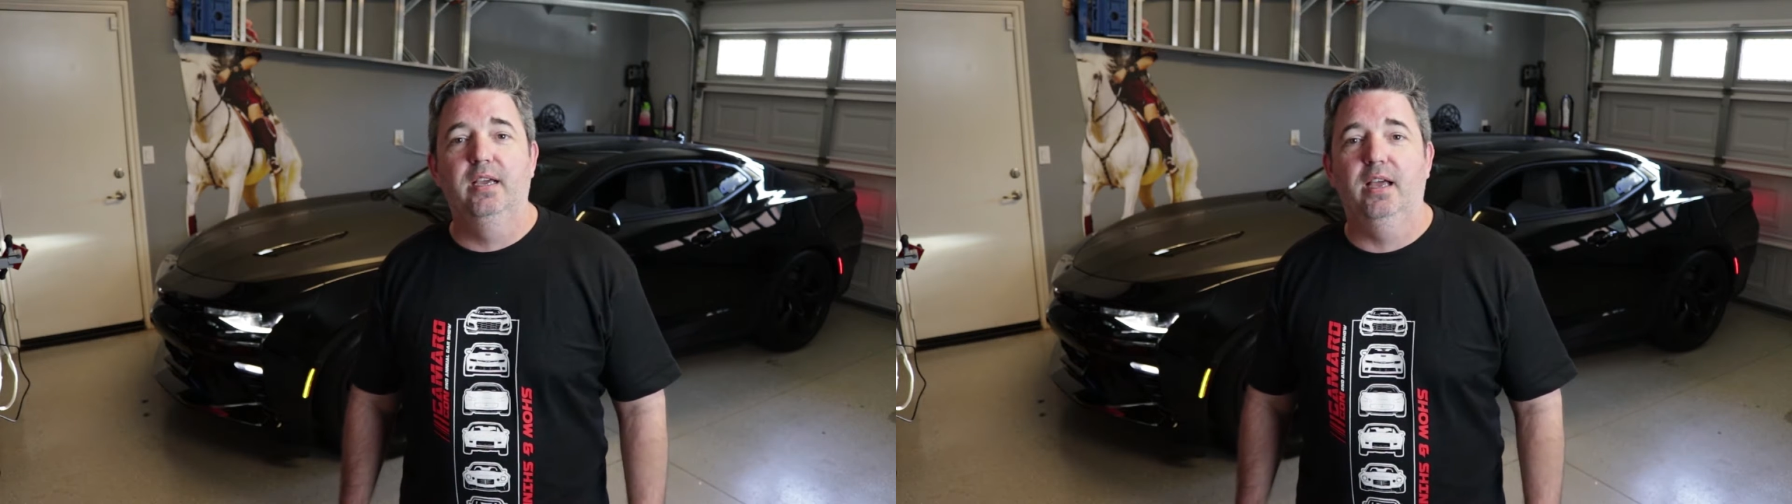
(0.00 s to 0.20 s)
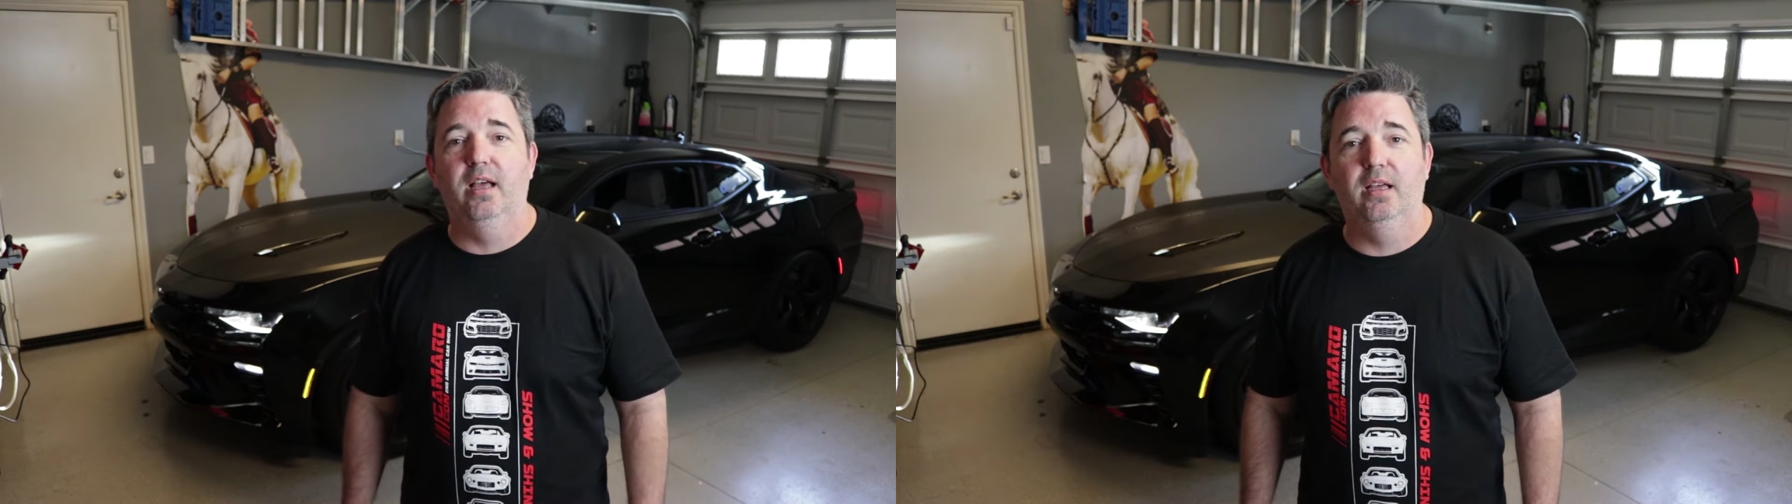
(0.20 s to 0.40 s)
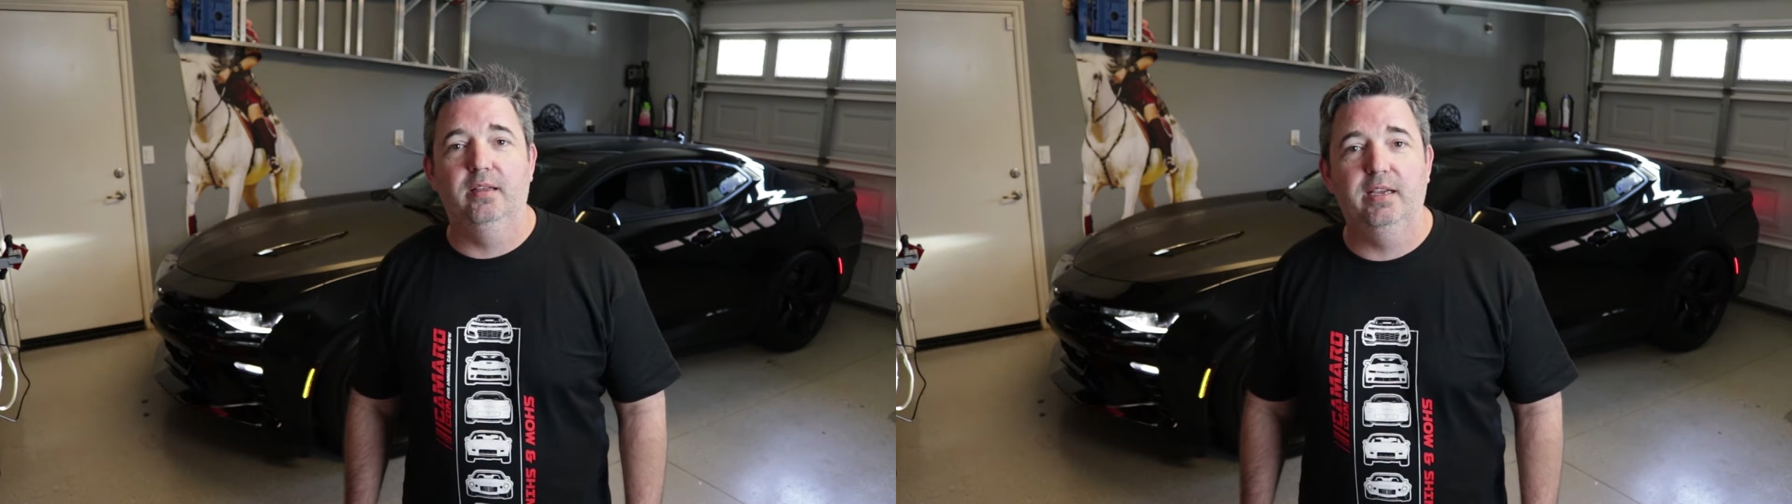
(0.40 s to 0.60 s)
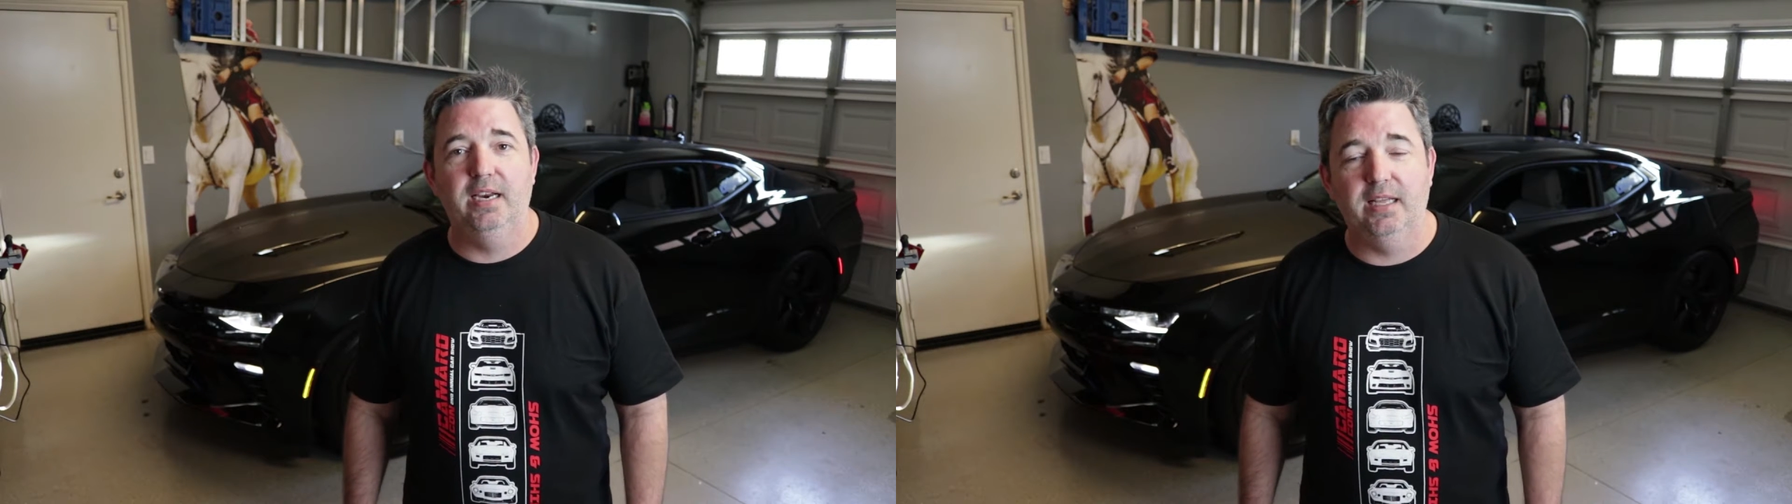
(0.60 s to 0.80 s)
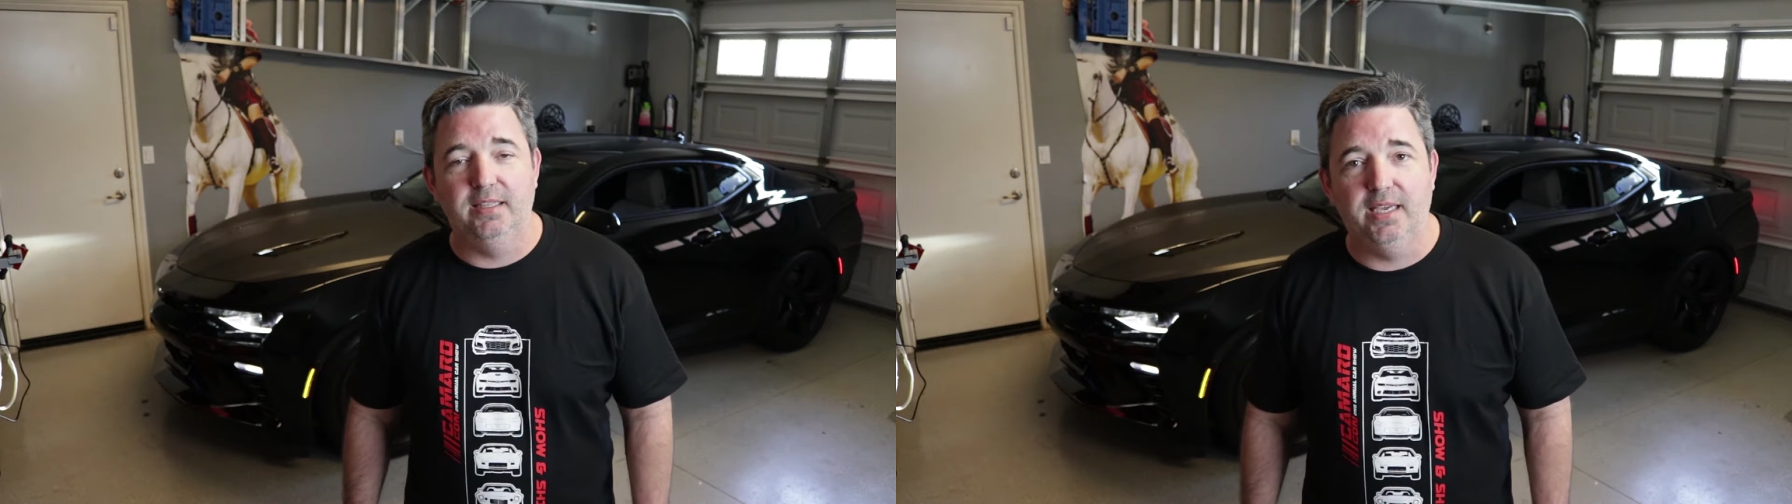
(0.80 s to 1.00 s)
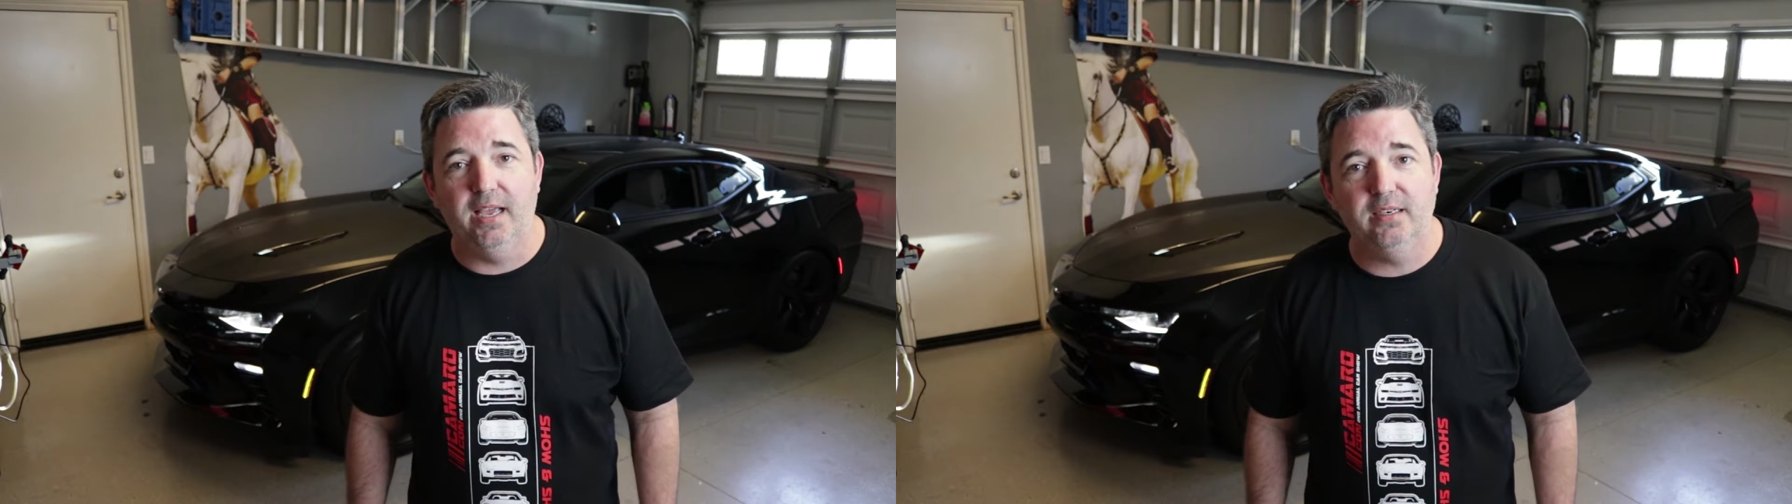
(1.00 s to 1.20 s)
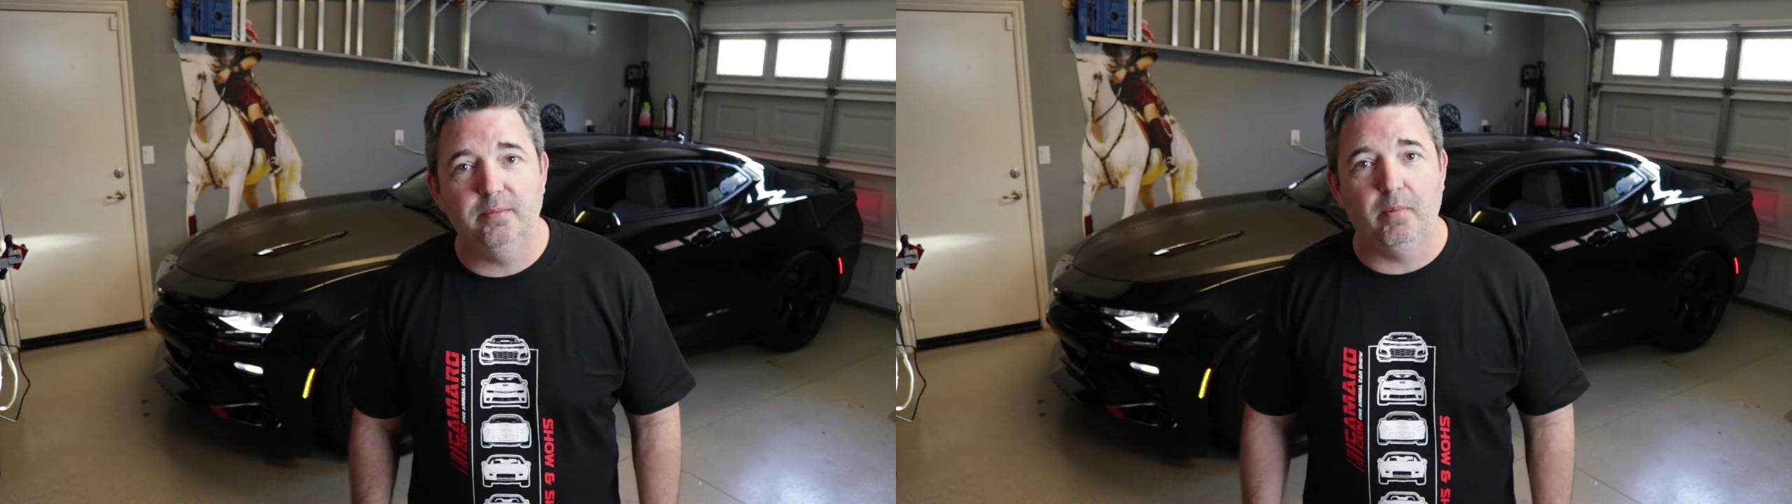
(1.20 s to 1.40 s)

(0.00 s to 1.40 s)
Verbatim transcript: Uh, and at the end,